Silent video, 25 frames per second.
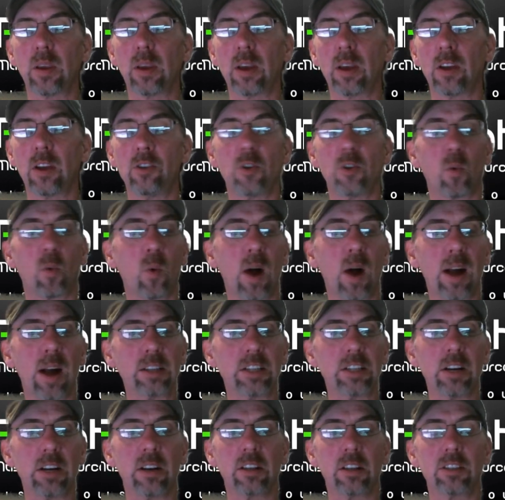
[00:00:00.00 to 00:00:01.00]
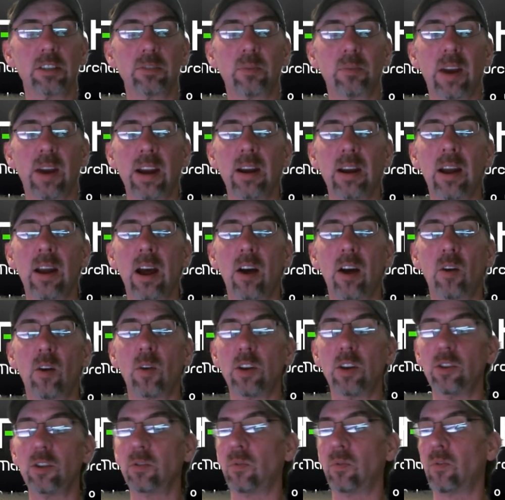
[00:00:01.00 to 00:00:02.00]
and you're watching this right now
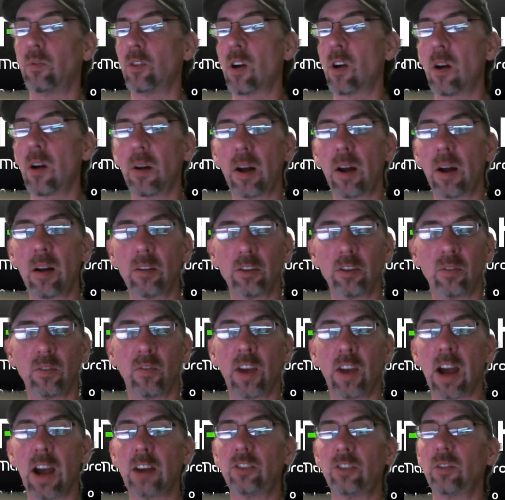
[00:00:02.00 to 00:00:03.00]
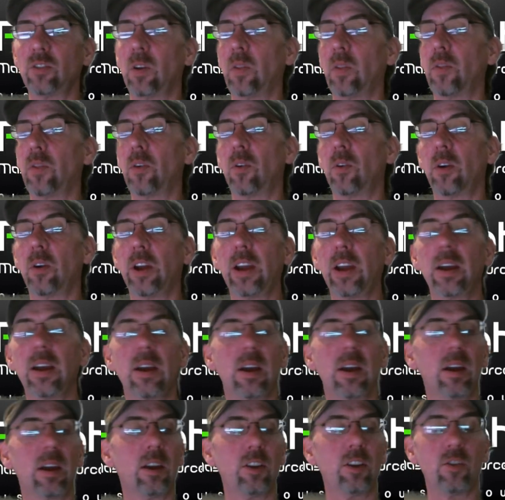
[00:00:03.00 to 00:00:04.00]
and you've gone out and you've got your authority,
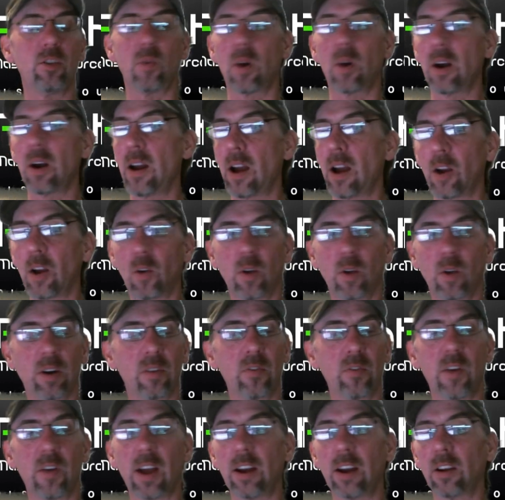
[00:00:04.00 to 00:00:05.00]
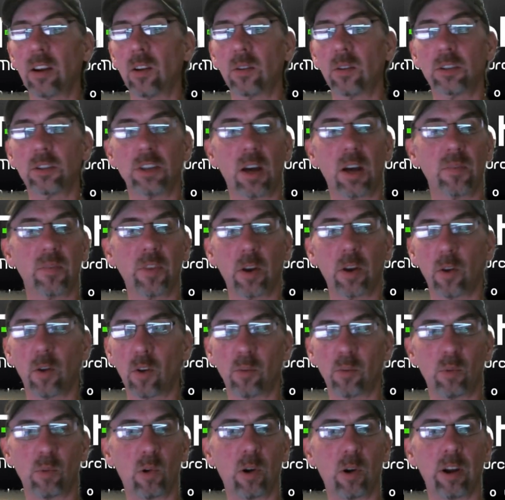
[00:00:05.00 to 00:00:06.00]
you are not going to find loads off the
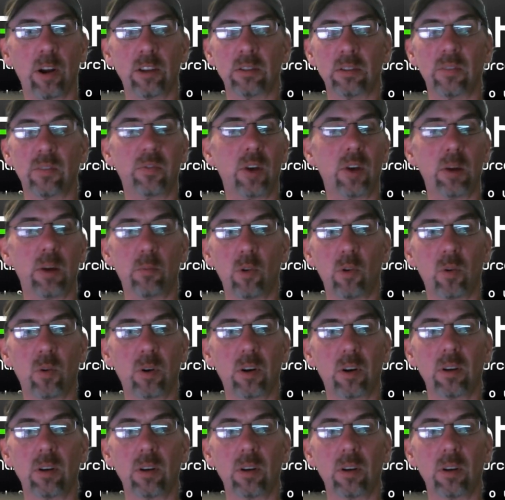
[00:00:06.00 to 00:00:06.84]
load board as a freight broker,